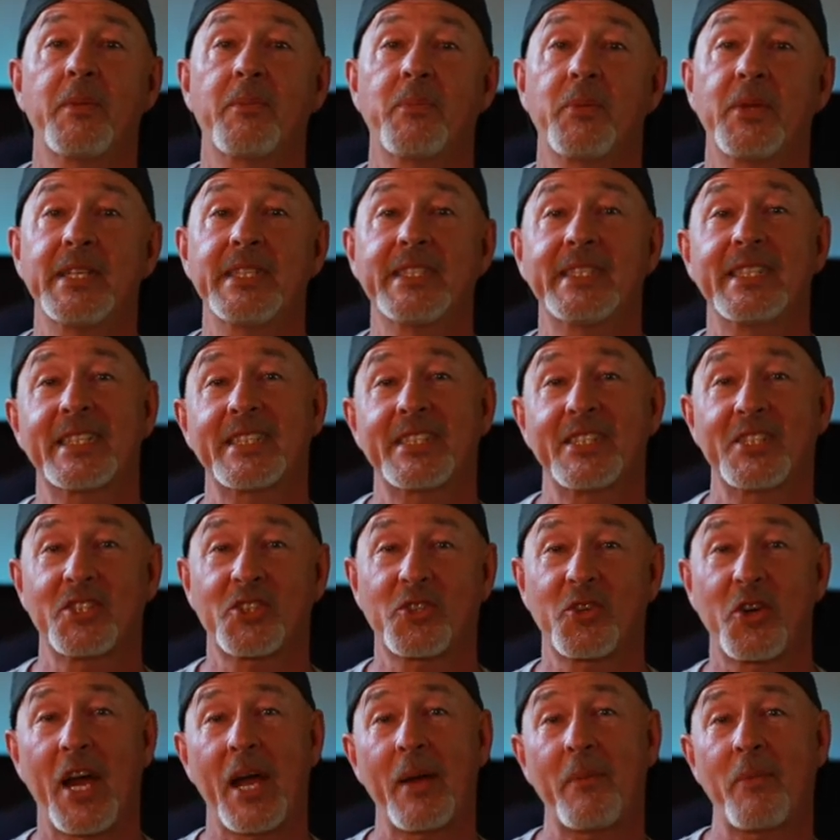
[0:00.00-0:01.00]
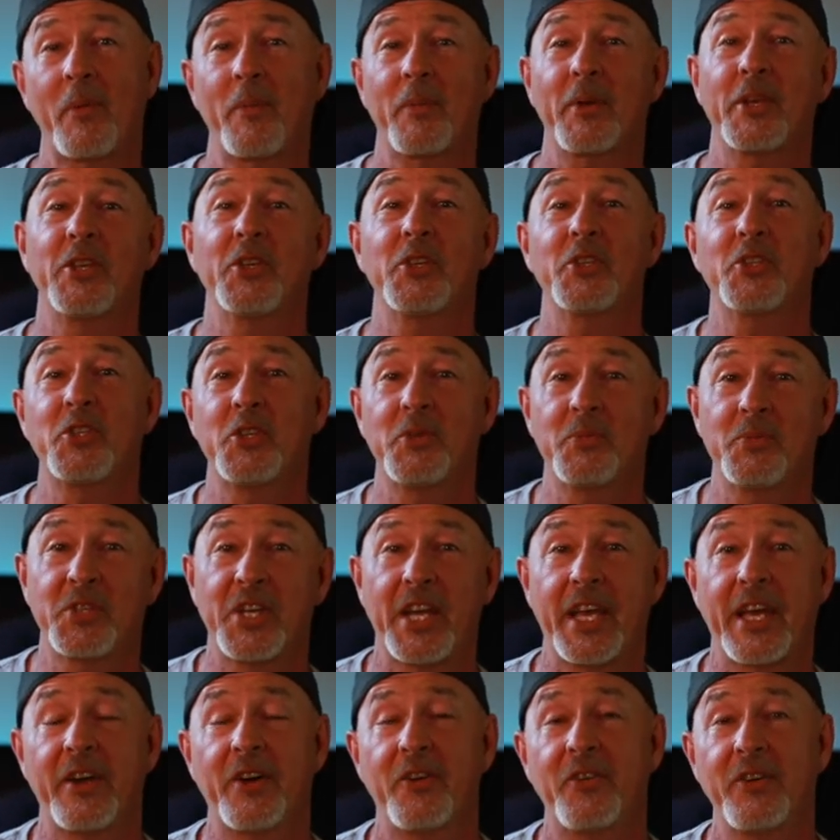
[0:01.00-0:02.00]
And please hit subscribe on my YouTube
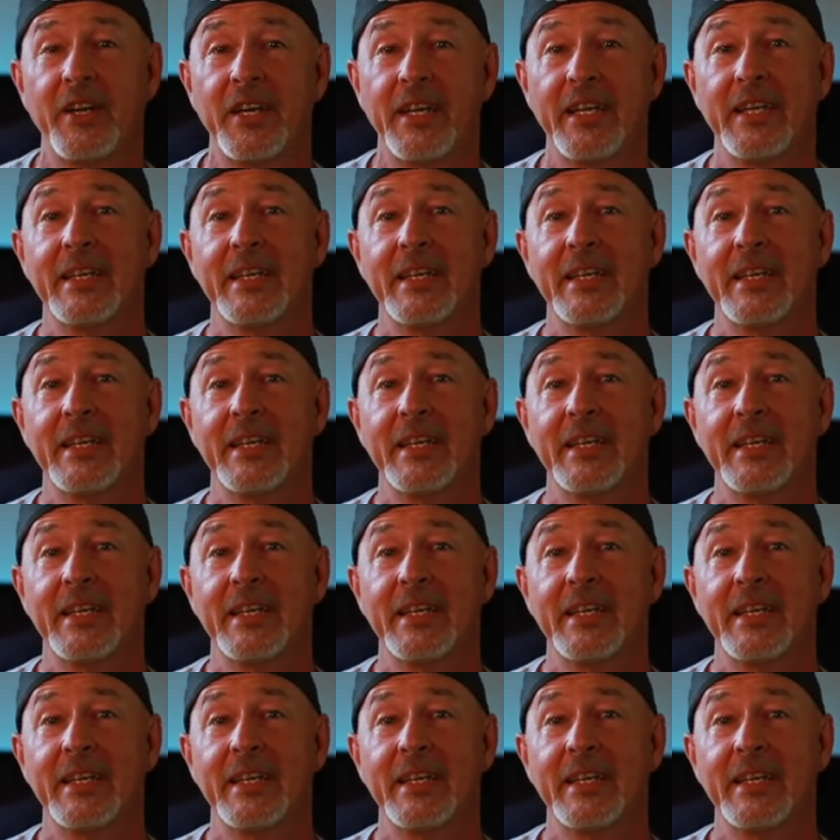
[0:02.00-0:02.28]
channel,